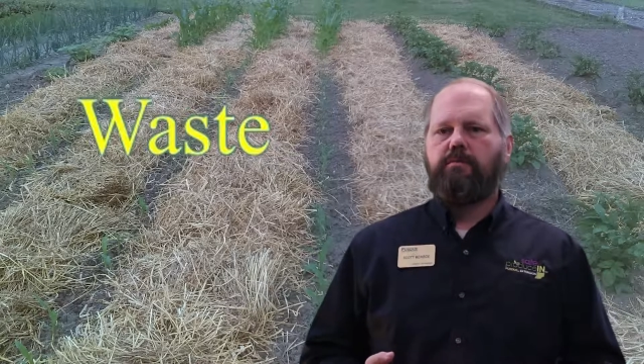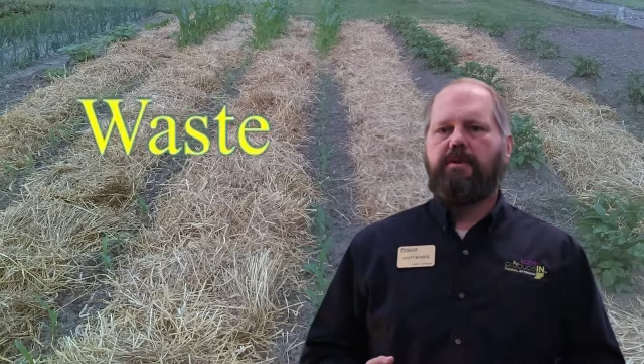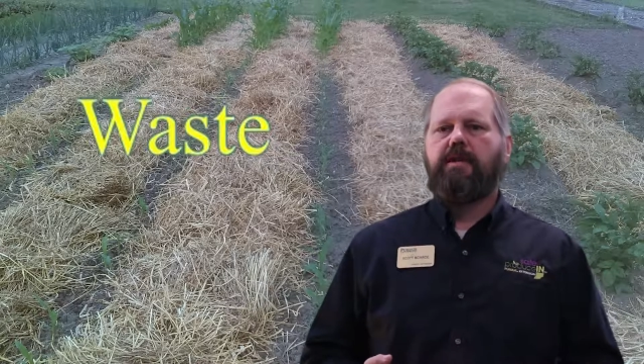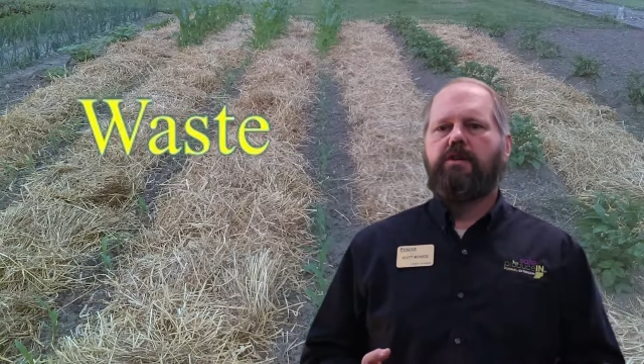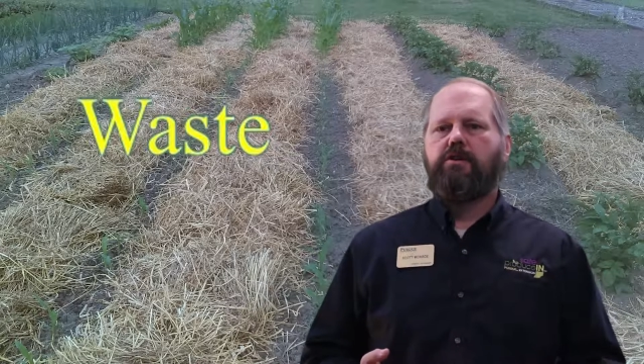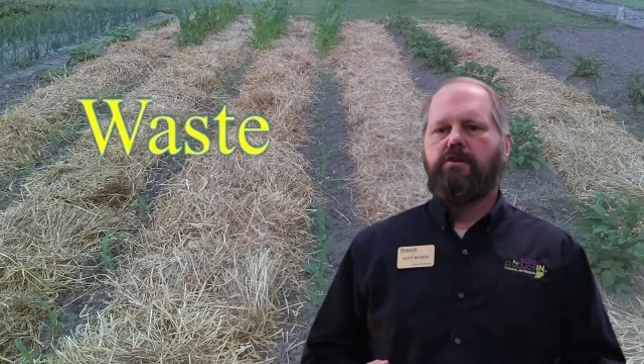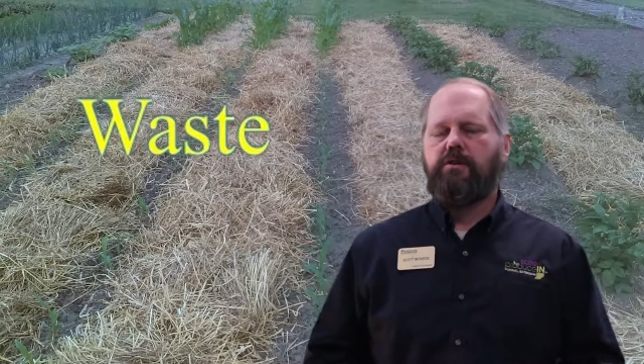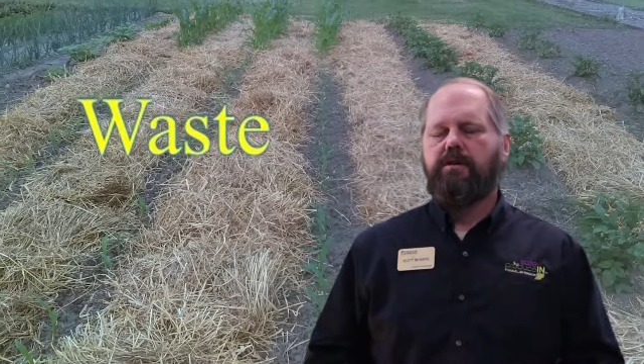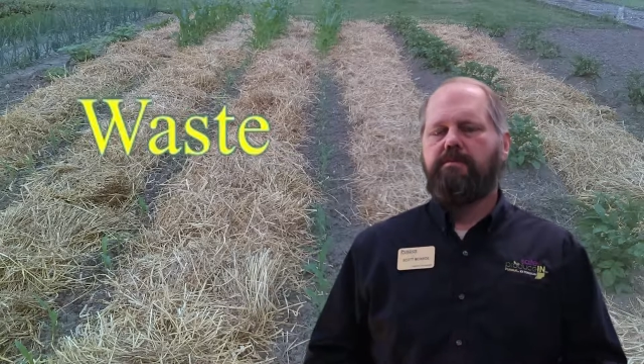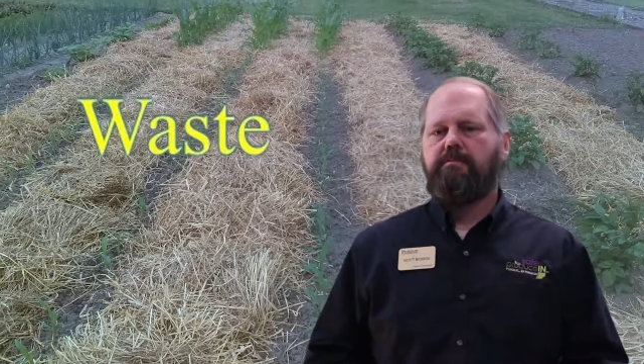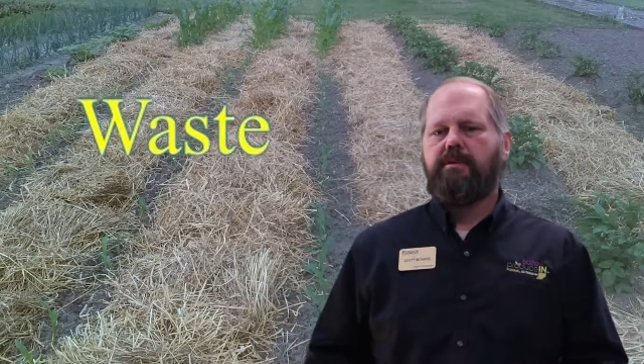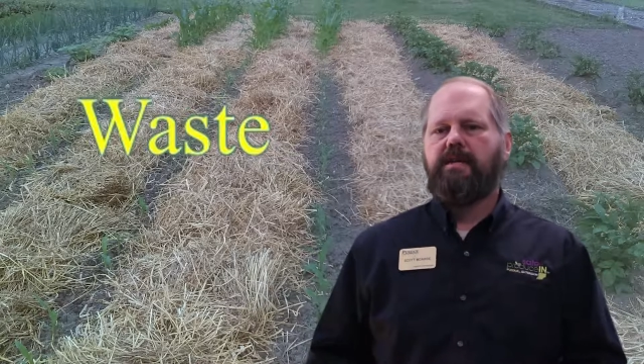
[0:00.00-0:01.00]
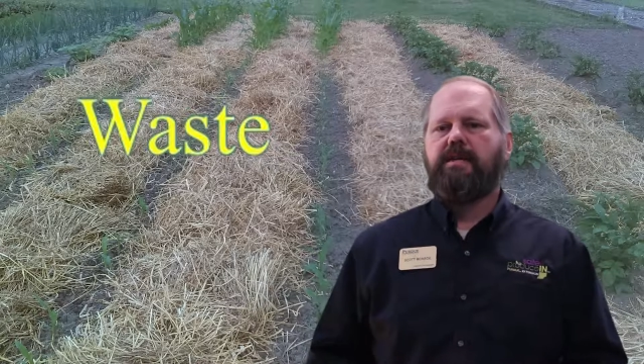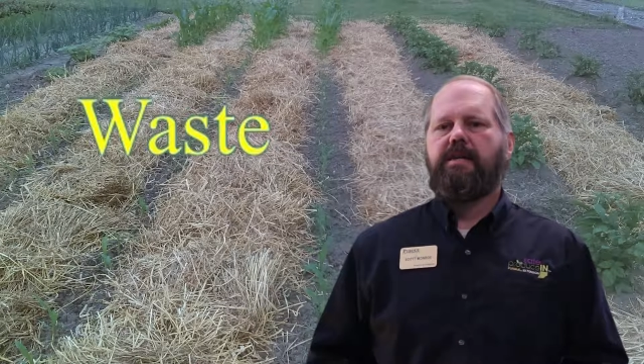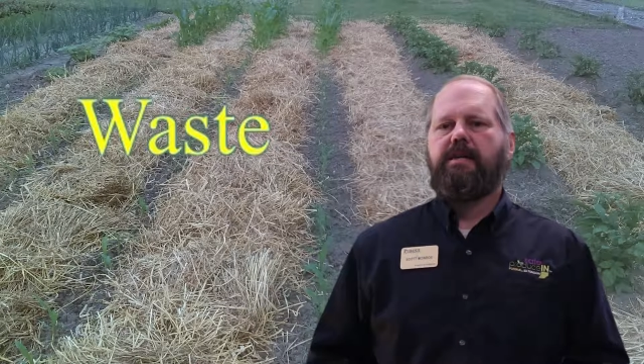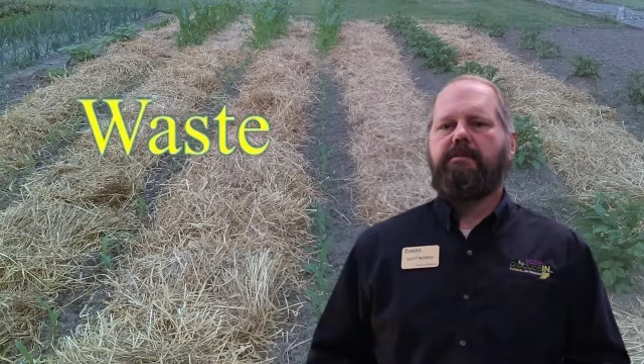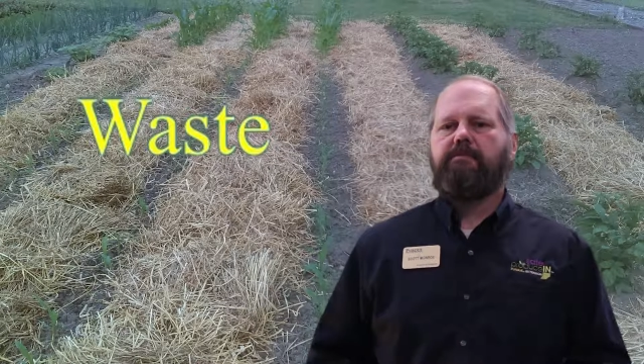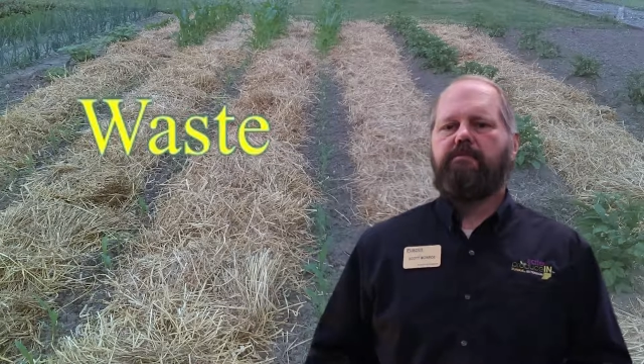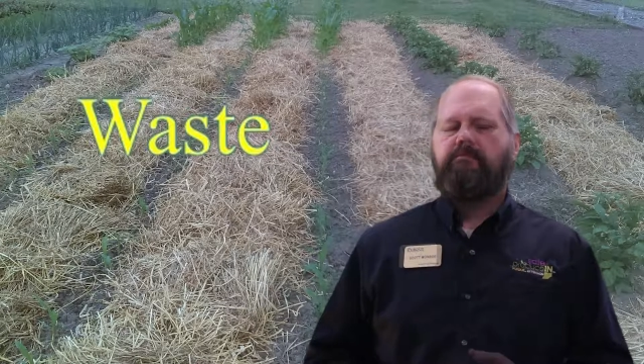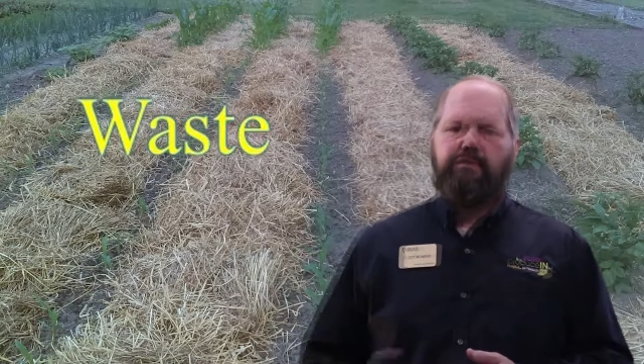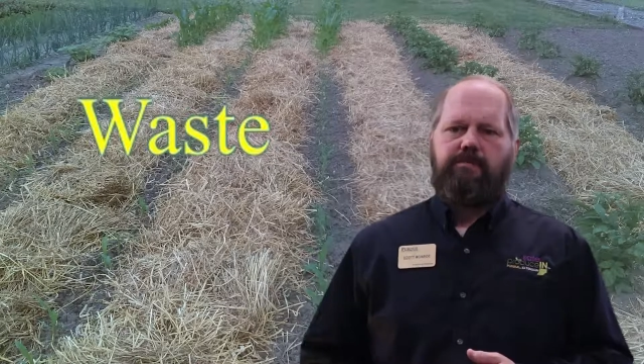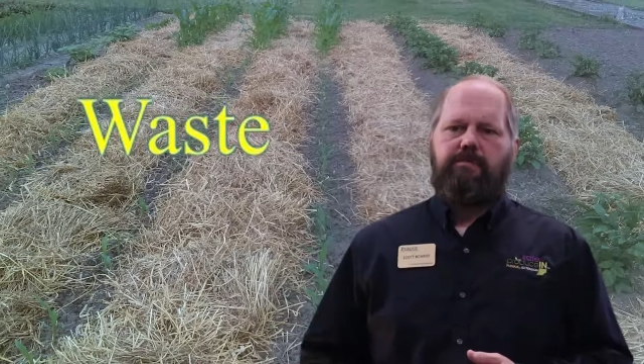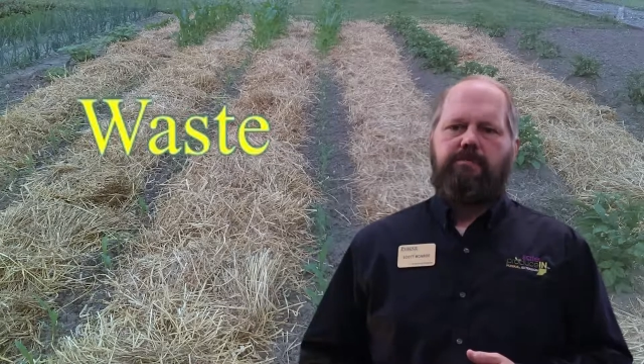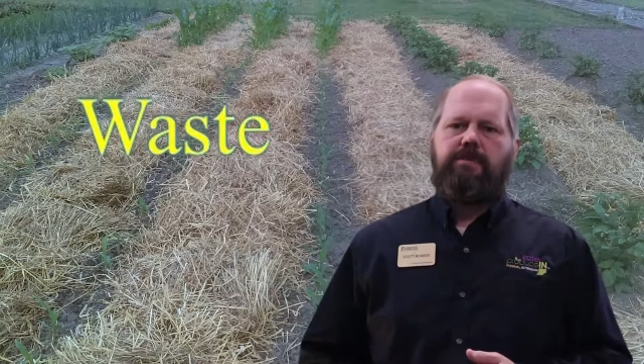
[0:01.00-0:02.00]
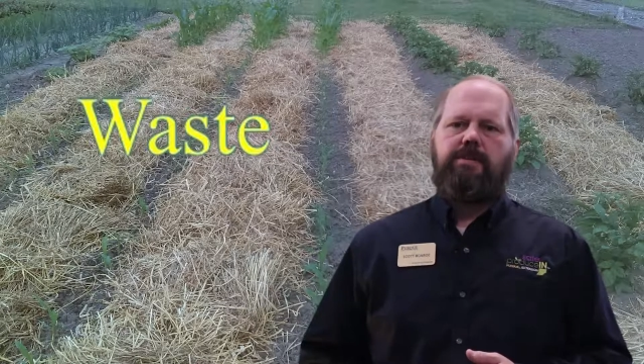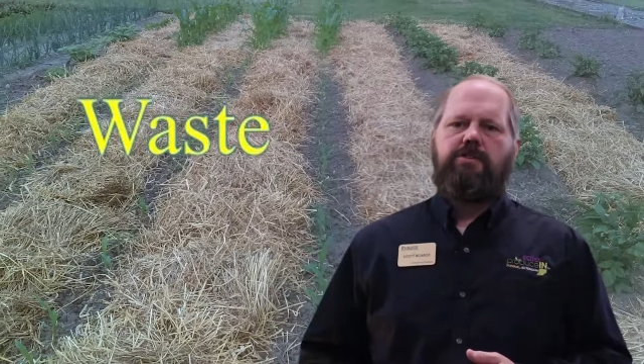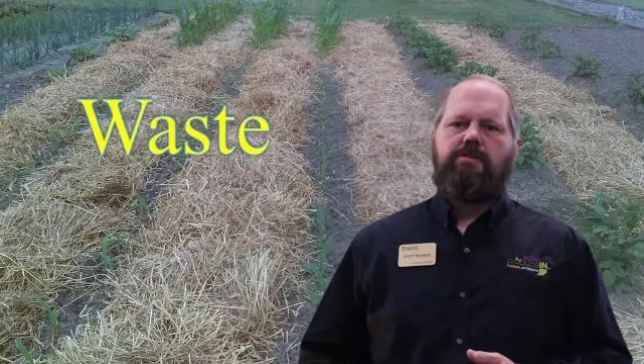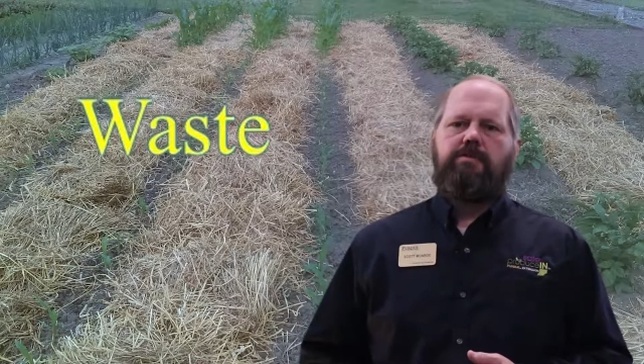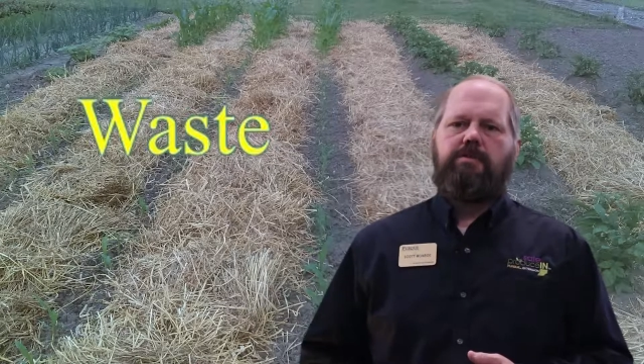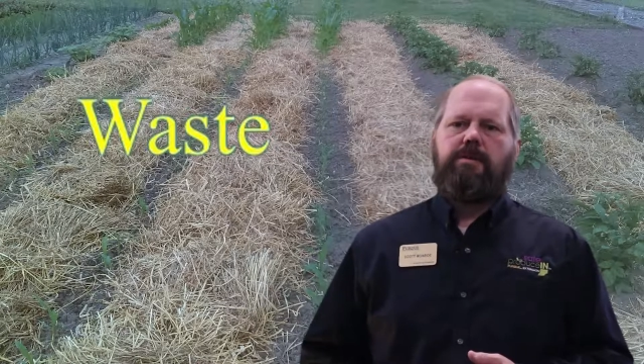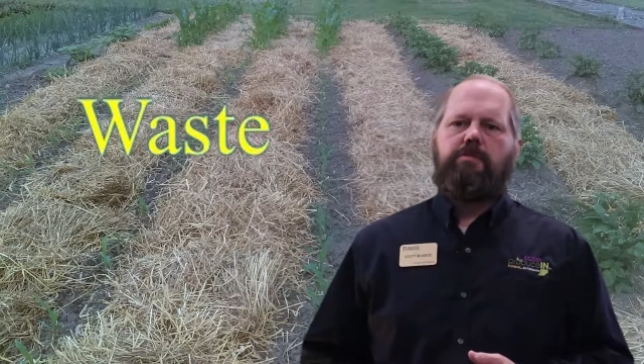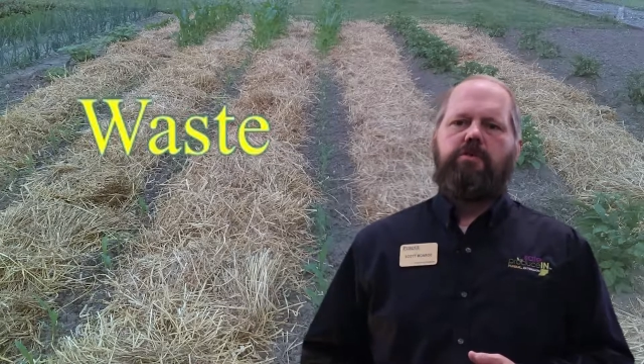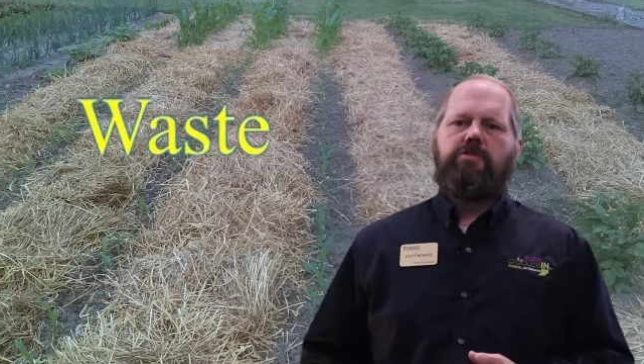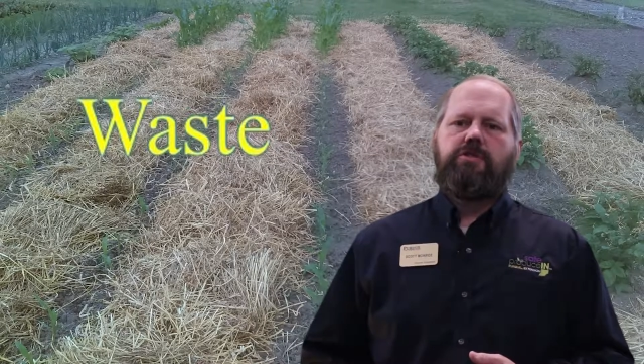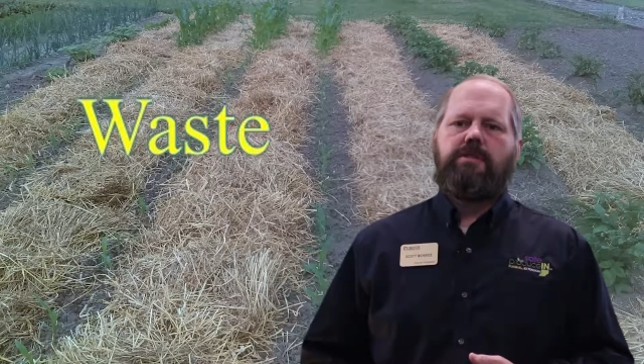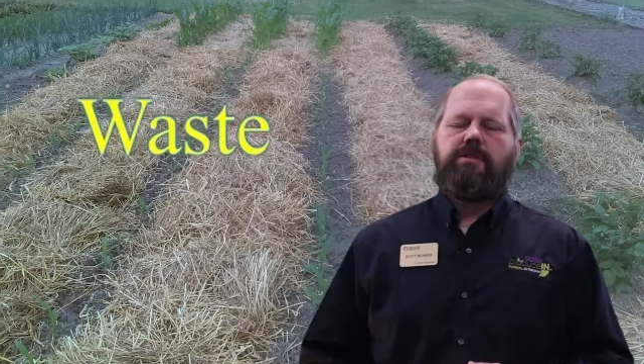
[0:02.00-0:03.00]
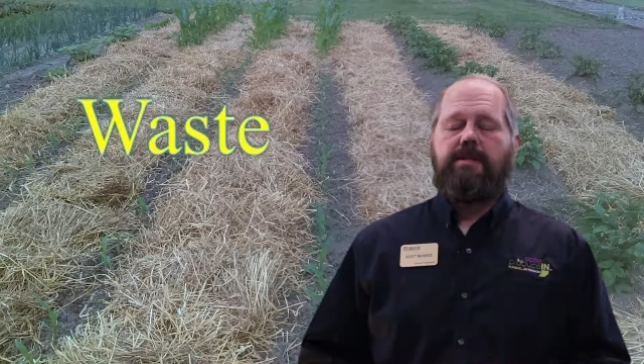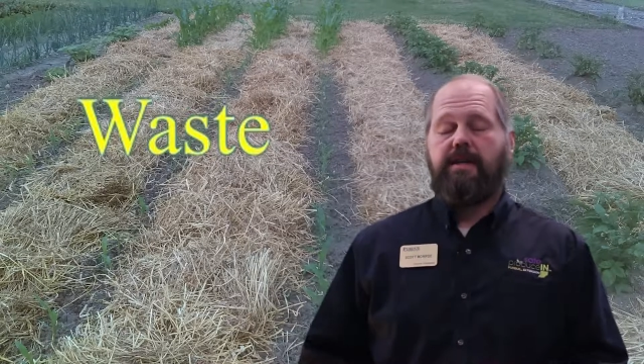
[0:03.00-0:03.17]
but it could be fish emulsion.